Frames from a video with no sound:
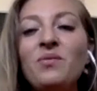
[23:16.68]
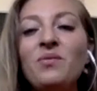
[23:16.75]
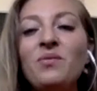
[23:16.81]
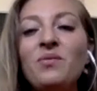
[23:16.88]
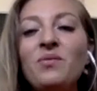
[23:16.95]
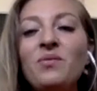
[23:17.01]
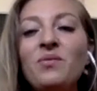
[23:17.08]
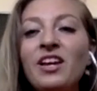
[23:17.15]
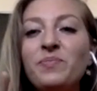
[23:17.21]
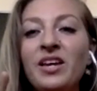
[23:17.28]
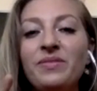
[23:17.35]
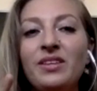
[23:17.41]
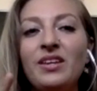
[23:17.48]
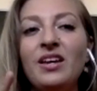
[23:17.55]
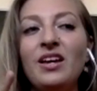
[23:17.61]
like
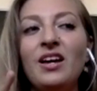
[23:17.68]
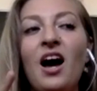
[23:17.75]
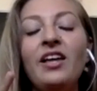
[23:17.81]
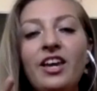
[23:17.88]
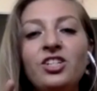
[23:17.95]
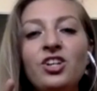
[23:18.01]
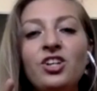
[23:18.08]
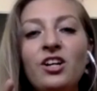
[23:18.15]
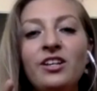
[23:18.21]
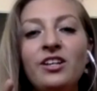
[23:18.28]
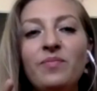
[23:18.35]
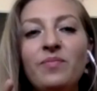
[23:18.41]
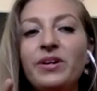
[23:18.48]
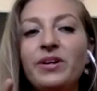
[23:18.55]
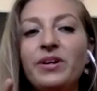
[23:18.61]
chocolate, but it's not my
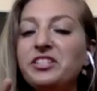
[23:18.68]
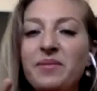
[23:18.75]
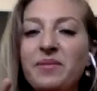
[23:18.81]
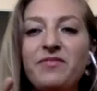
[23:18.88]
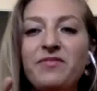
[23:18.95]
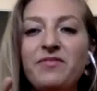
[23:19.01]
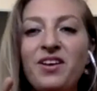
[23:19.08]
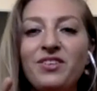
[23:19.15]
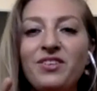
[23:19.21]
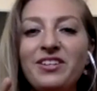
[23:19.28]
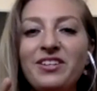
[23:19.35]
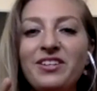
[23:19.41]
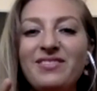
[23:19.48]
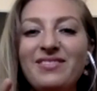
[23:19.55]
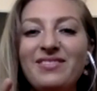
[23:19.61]
favorite.
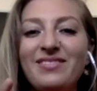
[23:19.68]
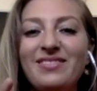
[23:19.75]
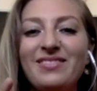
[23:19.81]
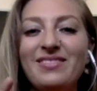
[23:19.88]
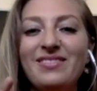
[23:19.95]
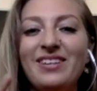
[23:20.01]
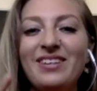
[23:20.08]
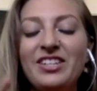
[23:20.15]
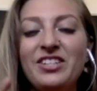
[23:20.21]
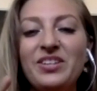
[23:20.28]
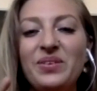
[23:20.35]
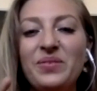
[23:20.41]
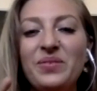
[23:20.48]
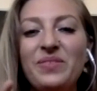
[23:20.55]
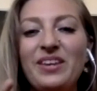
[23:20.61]
I do.
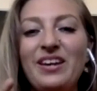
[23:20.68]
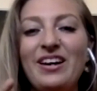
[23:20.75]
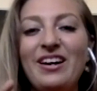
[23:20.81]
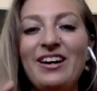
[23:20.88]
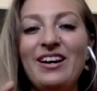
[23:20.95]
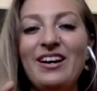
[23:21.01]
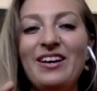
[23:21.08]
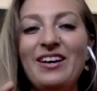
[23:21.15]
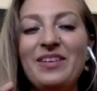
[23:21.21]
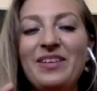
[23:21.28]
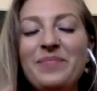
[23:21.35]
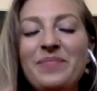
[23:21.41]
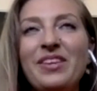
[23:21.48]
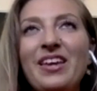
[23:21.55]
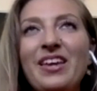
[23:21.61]
And
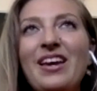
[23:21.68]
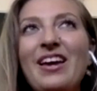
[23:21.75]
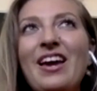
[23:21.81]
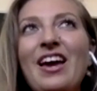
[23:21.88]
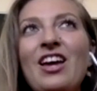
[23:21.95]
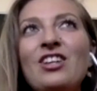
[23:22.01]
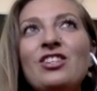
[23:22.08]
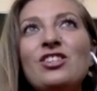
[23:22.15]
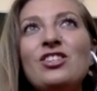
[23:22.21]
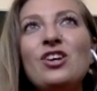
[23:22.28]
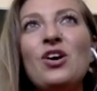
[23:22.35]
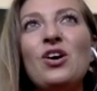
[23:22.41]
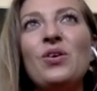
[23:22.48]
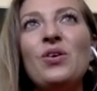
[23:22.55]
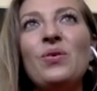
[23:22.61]
so
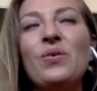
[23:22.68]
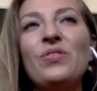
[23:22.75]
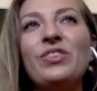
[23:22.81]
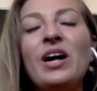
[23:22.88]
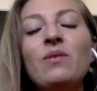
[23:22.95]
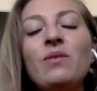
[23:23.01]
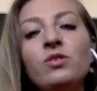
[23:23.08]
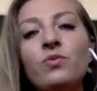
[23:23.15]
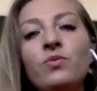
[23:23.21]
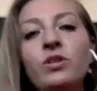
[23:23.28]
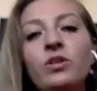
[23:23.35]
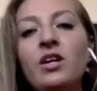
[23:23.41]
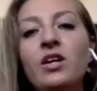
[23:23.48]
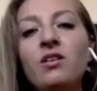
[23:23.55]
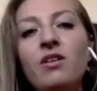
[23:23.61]
that was really
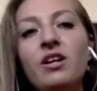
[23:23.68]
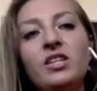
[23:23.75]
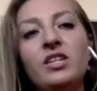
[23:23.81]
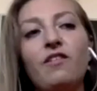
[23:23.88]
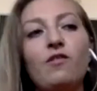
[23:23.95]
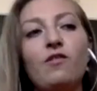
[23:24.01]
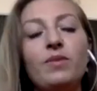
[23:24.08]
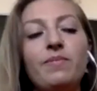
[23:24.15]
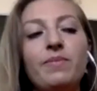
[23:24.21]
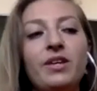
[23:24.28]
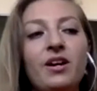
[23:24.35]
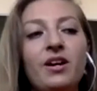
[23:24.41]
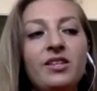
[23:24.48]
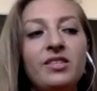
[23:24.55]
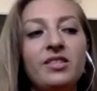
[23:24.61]
interesting for me because
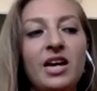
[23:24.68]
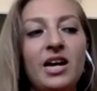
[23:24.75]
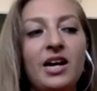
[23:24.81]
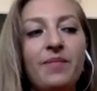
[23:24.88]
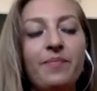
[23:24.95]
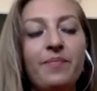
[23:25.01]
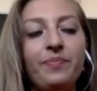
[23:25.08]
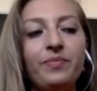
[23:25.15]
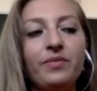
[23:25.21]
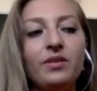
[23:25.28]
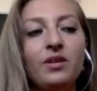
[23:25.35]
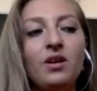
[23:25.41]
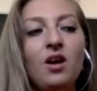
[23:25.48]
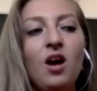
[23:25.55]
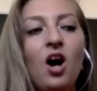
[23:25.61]

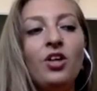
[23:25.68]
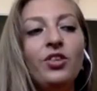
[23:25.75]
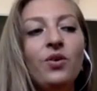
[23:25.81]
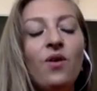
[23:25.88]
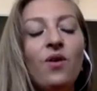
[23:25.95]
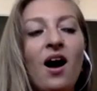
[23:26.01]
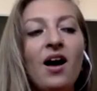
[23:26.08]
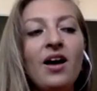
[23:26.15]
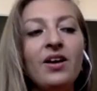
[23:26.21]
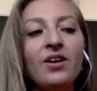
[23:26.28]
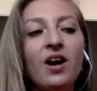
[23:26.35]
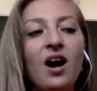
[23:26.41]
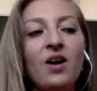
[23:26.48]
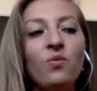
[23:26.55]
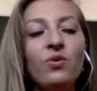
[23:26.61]
although I will not
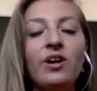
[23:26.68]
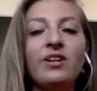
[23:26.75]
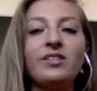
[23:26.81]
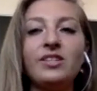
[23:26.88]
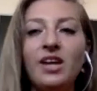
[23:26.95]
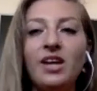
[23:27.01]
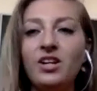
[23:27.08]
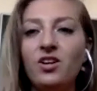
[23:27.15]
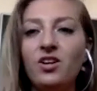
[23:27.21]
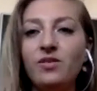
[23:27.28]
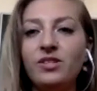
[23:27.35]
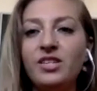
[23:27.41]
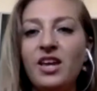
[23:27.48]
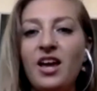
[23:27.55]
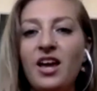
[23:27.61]
stand here and say I
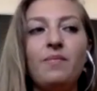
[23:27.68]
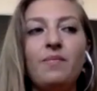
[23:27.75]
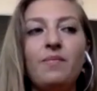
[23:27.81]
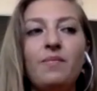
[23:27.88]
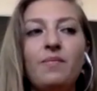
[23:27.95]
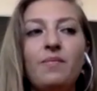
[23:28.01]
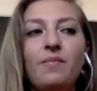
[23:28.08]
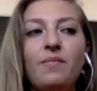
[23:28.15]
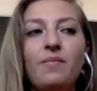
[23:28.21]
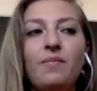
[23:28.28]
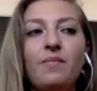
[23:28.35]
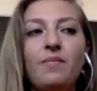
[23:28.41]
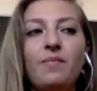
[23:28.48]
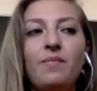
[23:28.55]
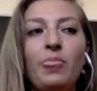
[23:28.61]
am
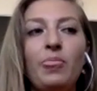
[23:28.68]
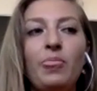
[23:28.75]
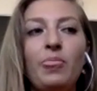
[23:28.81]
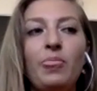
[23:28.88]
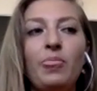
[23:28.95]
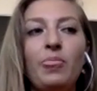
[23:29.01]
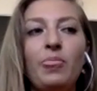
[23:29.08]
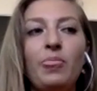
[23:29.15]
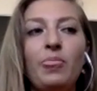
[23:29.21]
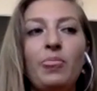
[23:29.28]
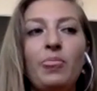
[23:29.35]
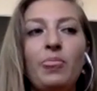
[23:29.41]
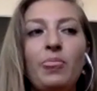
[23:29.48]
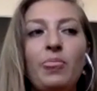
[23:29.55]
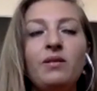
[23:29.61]
hardcore paleo, like
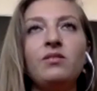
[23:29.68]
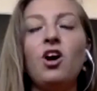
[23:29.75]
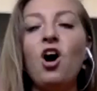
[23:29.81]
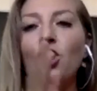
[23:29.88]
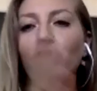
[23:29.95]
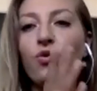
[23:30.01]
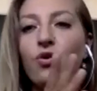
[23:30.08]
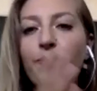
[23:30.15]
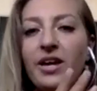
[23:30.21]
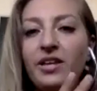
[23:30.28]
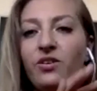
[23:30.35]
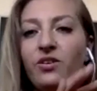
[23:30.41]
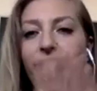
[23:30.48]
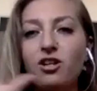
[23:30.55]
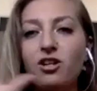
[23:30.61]
100%, like that's the
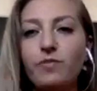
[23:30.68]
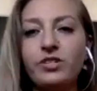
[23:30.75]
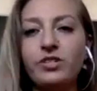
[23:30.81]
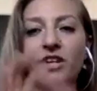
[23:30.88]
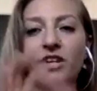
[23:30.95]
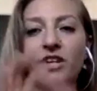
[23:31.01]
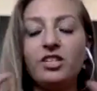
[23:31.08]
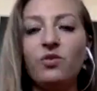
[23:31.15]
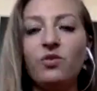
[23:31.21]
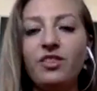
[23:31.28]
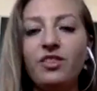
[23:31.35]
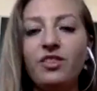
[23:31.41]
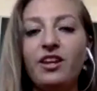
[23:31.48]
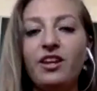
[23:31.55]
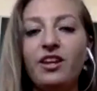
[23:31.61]
only thing that I believe
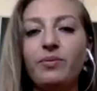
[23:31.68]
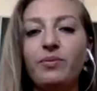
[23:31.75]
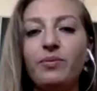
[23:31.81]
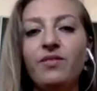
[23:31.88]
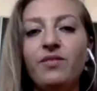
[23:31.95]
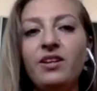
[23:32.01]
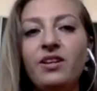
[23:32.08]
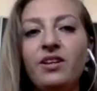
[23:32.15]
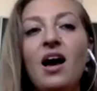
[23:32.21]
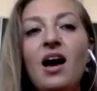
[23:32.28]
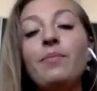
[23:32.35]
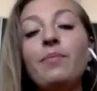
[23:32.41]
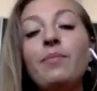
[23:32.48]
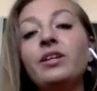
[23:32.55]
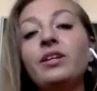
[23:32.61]
in. I believe in a
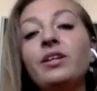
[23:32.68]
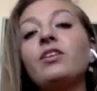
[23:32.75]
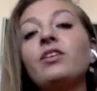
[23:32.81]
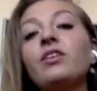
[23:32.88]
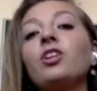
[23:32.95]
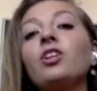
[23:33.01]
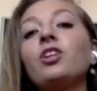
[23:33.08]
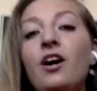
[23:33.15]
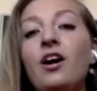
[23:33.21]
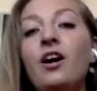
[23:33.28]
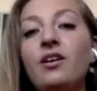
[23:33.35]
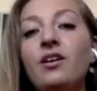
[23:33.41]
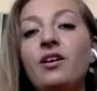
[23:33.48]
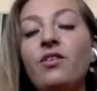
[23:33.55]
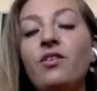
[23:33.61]
lot of
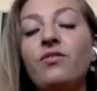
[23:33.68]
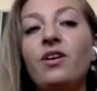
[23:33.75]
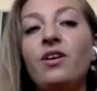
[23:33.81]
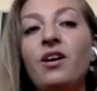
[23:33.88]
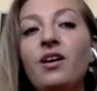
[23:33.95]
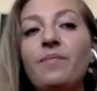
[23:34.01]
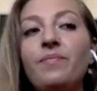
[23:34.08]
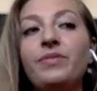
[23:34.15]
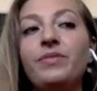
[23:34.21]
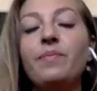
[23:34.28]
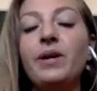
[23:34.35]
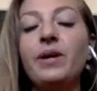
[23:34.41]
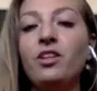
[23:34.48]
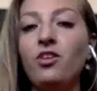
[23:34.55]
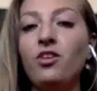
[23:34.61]
the paleo
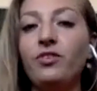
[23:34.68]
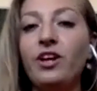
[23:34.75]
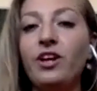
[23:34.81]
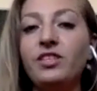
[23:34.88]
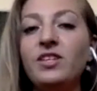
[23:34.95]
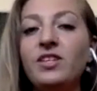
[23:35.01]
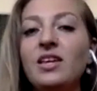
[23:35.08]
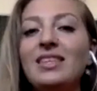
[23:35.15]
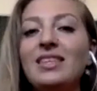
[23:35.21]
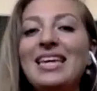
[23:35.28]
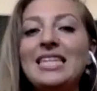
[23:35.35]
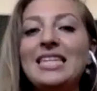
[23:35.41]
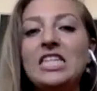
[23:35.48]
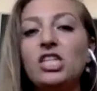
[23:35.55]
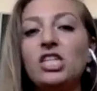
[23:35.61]
philosophies and the ancestral
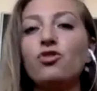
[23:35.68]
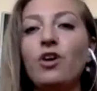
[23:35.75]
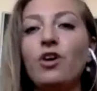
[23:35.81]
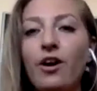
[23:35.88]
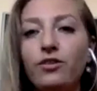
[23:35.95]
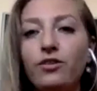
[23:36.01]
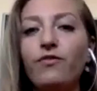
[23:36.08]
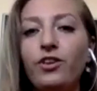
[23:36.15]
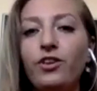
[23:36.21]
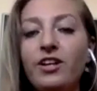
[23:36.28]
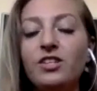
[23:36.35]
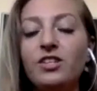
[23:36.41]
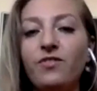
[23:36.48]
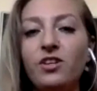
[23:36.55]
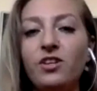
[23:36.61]
health philosophies
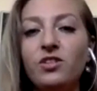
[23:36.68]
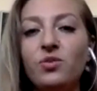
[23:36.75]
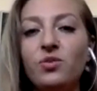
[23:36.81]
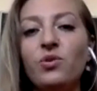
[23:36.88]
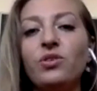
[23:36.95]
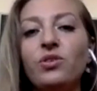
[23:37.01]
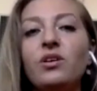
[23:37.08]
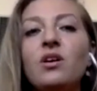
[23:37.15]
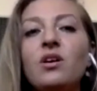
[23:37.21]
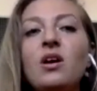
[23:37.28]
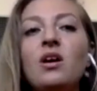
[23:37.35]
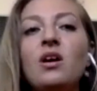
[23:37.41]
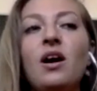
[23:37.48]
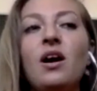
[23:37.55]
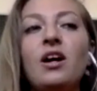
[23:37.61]
or the
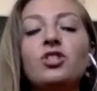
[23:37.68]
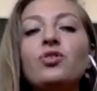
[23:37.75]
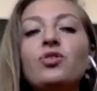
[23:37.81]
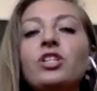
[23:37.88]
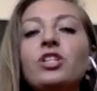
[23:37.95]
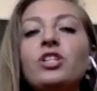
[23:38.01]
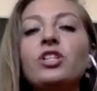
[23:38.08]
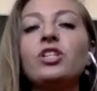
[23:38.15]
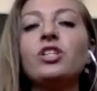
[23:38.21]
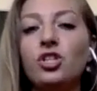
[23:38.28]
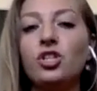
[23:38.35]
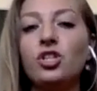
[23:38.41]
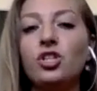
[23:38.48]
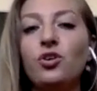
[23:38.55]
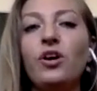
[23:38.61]
traditional
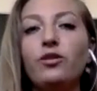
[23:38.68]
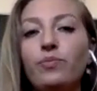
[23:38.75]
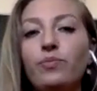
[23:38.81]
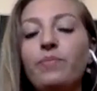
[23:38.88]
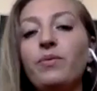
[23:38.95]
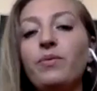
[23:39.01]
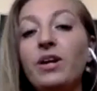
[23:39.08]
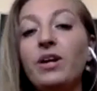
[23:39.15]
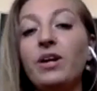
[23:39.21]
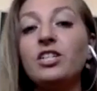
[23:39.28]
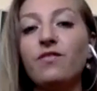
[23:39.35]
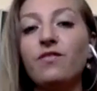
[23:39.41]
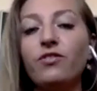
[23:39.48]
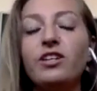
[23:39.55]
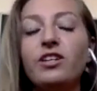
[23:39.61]
health preparation
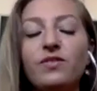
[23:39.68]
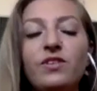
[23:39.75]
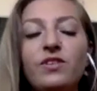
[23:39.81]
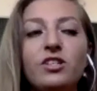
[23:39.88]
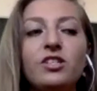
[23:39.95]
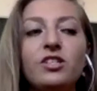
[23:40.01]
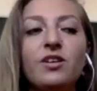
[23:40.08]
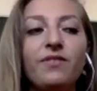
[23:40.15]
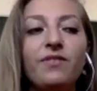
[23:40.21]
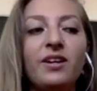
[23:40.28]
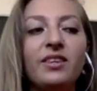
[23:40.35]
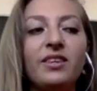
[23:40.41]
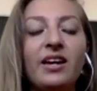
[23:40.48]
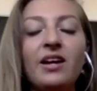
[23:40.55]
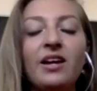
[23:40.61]
philosophies and stuff like that.
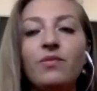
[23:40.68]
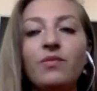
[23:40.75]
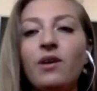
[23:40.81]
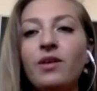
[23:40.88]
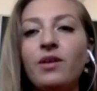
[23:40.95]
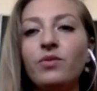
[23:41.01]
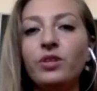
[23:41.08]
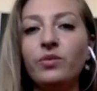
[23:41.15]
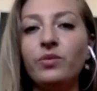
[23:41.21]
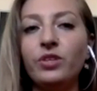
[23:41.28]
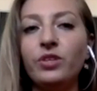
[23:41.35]
I really, really do.